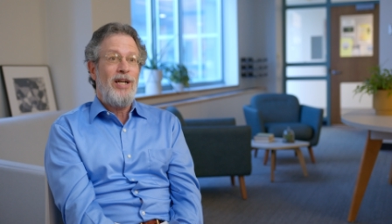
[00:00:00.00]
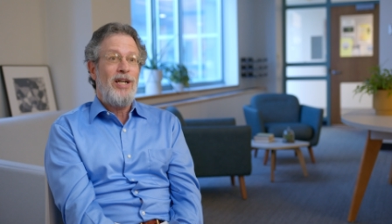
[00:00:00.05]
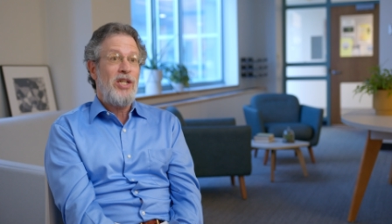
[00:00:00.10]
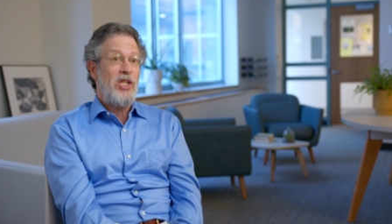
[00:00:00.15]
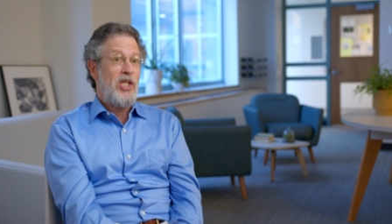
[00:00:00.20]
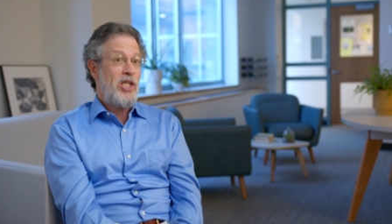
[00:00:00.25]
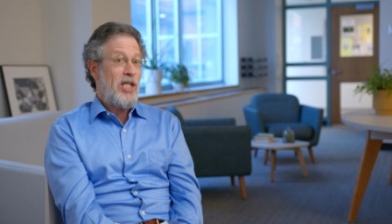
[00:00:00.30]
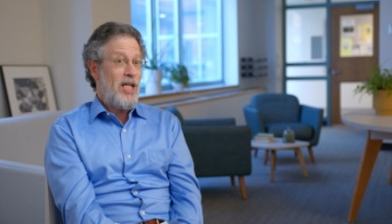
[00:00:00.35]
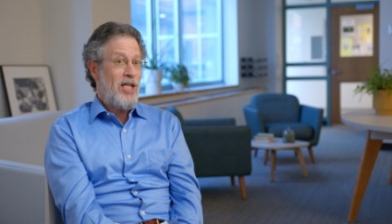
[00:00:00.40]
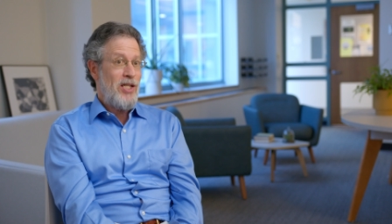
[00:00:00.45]

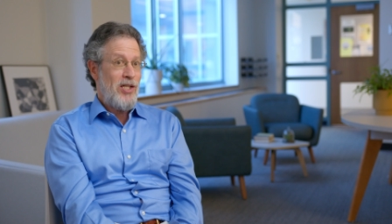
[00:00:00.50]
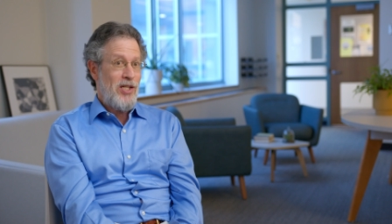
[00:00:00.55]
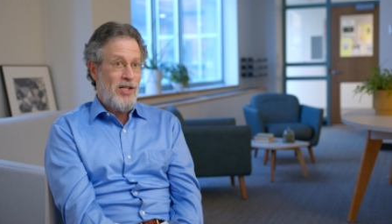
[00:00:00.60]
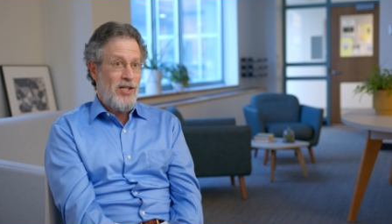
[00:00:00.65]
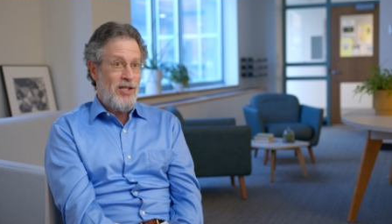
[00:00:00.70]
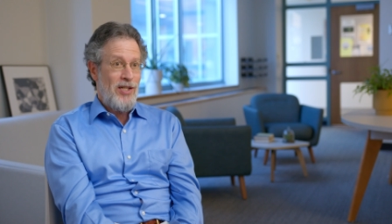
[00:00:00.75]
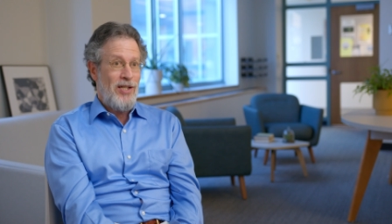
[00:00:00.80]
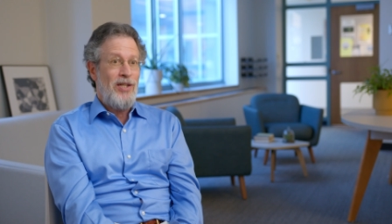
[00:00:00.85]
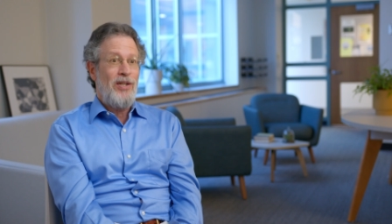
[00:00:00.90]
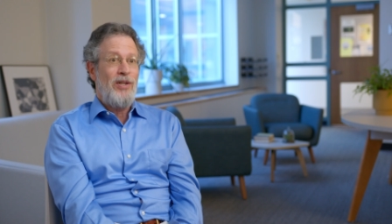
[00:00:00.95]

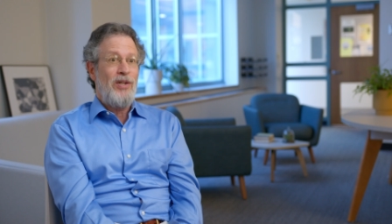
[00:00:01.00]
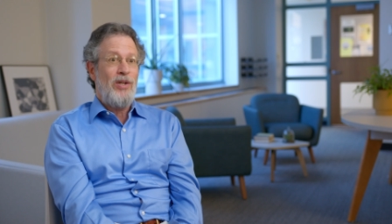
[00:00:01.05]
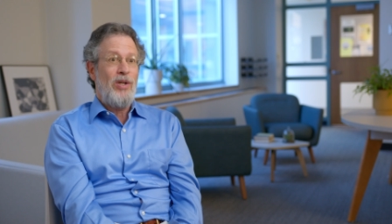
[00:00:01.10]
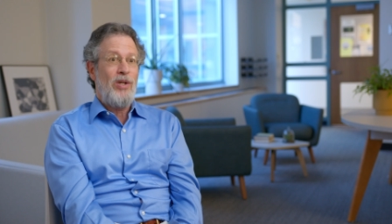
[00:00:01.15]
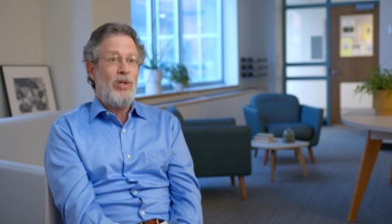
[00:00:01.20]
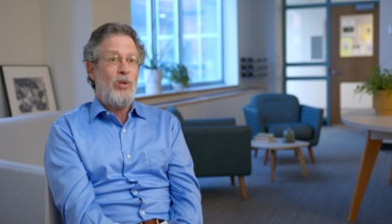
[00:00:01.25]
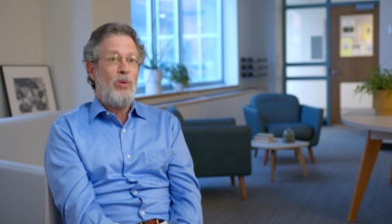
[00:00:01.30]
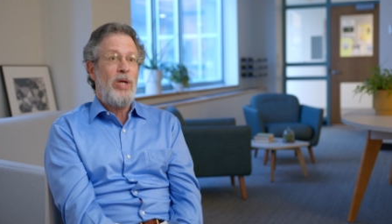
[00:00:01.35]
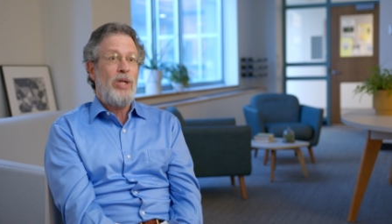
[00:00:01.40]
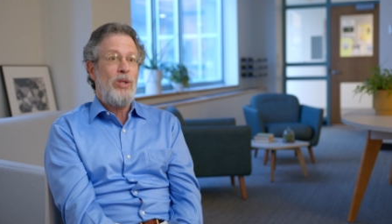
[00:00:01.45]
assess
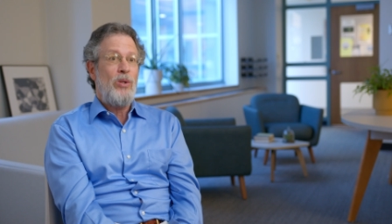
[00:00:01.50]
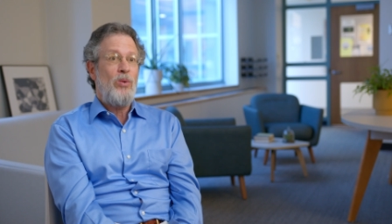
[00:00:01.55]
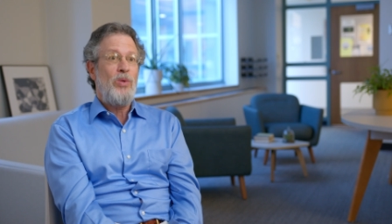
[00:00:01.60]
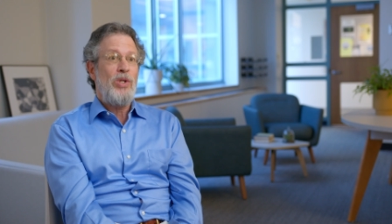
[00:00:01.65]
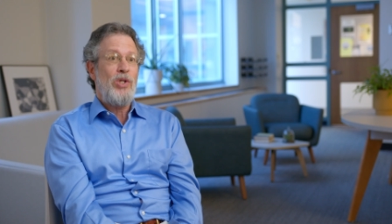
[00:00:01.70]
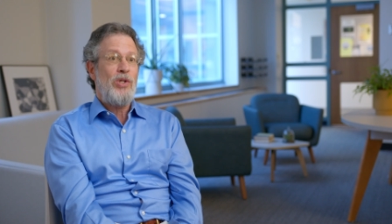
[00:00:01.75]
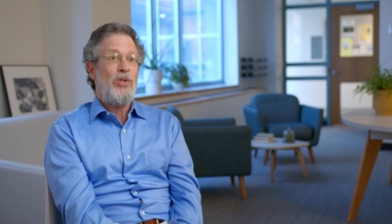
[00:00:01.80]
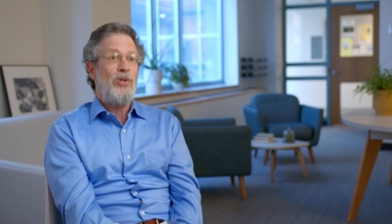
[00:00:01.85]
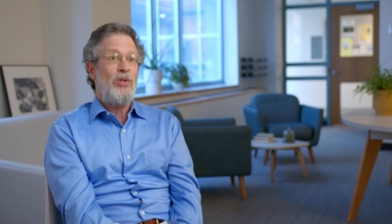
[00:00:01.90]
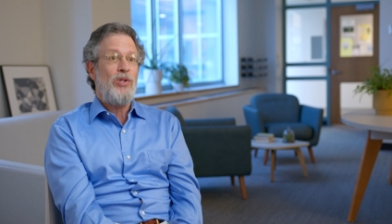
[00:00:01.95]
a graduate
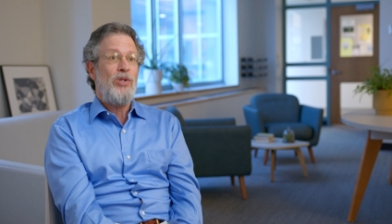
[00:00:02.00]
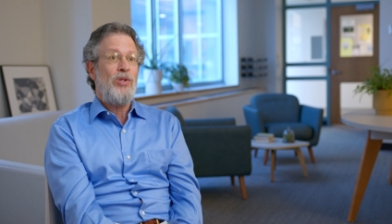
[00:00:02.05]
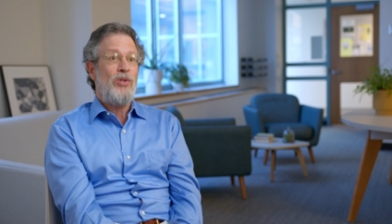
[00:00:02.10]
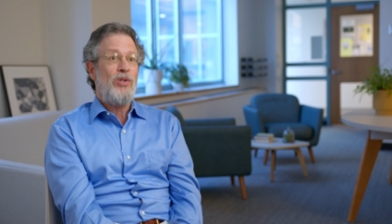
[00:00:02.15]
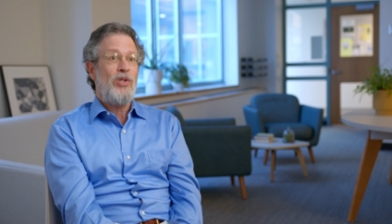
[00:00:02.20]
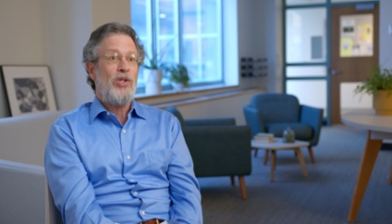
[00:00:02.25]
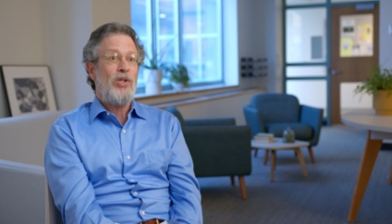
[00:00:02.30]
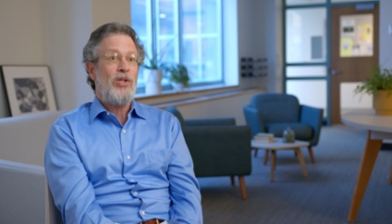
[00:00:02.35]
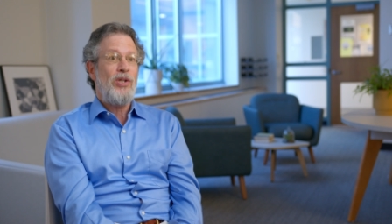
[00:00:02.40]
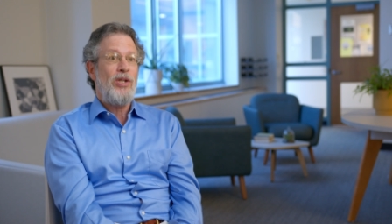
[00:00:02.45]

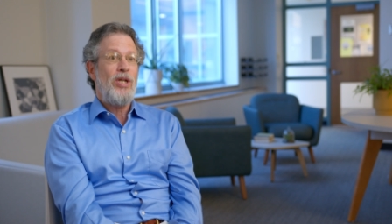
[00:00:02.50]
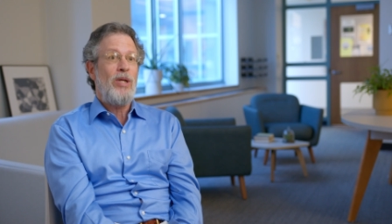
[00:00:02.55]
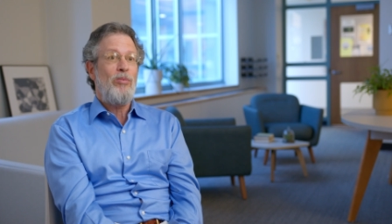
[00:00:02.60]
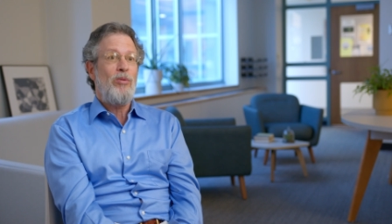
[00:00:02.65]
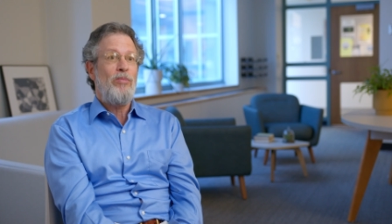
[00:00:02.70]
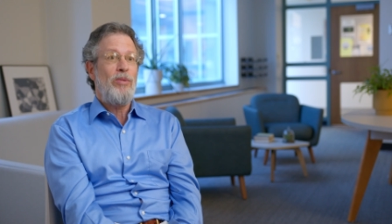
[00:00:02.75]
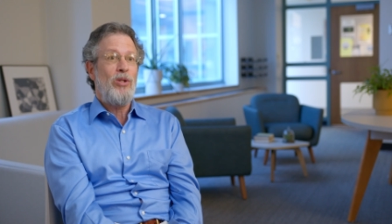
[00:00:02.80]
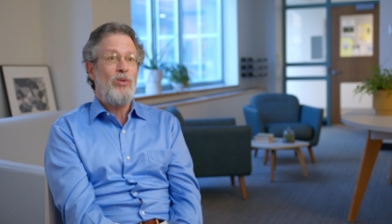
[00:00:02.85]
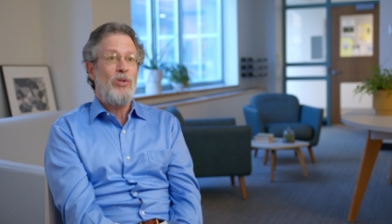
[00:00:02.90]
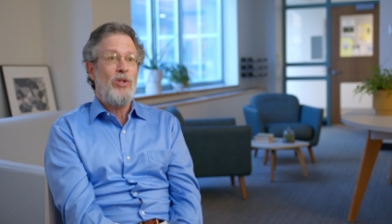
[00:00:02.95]
researcher's
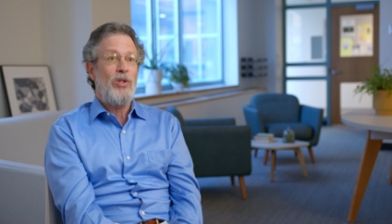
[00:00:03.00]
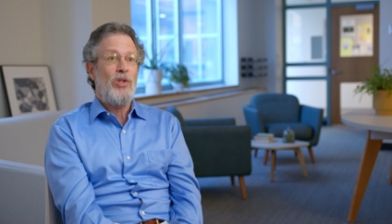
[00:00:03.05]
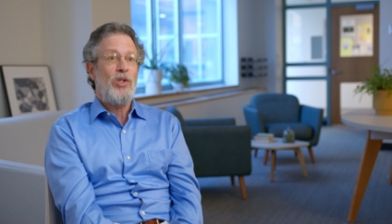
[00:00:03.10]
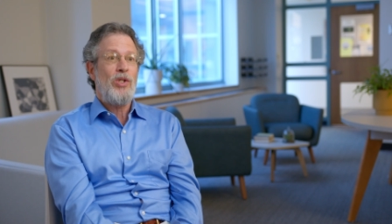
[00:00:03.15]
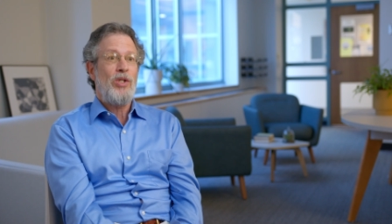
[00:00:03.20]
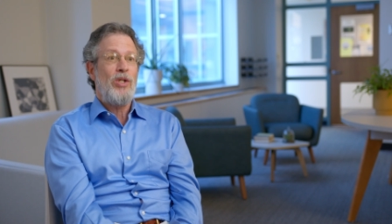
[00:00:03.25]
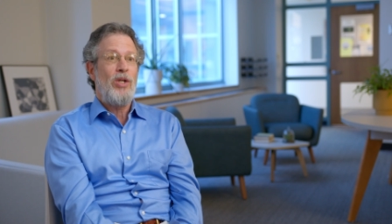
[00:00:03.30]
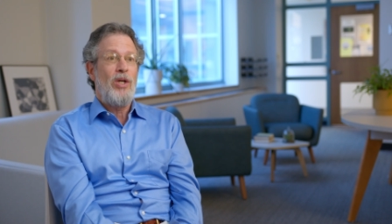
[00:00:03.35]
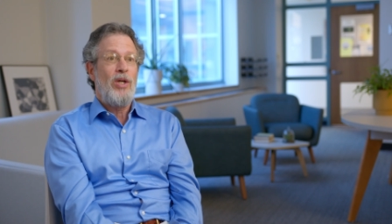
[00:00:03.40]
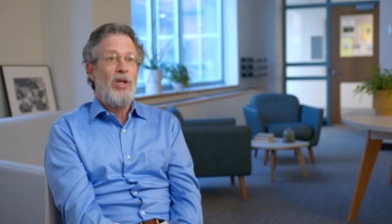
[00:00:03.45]

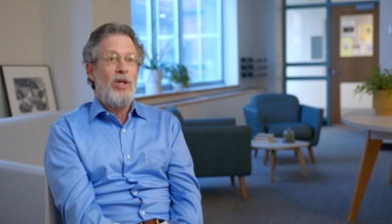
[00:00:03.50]
capabilities